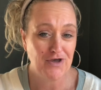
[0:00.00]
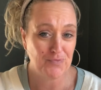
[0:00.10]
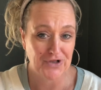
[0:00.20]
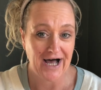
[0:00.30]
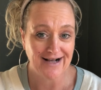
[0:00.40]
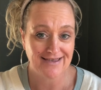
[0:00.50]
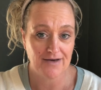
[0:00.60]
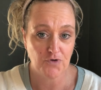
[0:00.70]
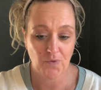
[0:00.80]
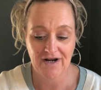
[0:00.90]
you block
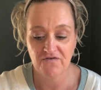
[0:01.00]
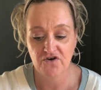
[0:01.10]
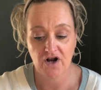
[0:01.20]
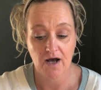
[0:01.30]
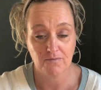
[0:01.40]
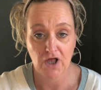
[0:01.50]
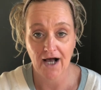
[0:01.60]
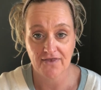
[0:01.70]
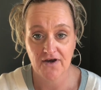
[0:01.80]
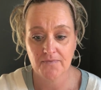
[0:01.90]
them. They're waiting for you to
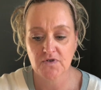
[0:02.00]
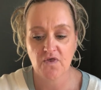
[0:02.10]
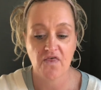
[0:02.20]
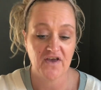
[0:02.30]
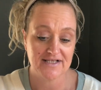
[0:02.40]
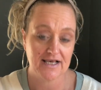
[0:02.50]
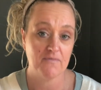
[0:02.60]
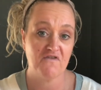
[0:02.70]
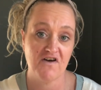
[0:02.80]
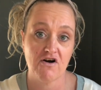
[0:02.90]
unblock them so that things can
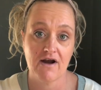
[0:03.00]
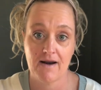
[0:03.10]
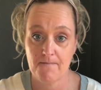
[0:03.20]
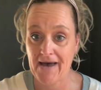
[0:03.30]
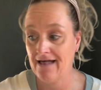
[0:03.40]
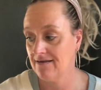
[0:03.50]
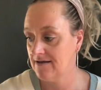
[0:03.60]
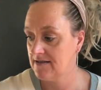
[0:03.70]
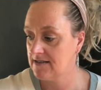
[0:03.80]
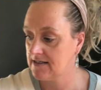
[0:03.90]
be fair and
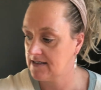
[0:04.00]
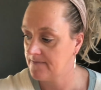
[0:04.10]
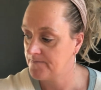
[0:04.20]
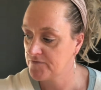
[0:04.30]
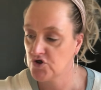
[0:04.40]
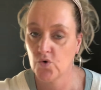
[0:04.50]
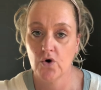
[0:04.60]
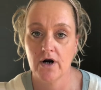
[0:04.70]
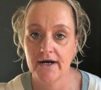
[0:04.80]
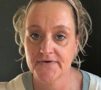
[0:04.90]
balanced.
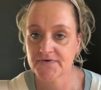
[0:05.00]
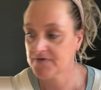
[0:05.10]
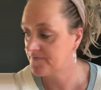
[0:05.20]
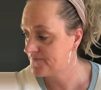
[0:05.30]
Taurus.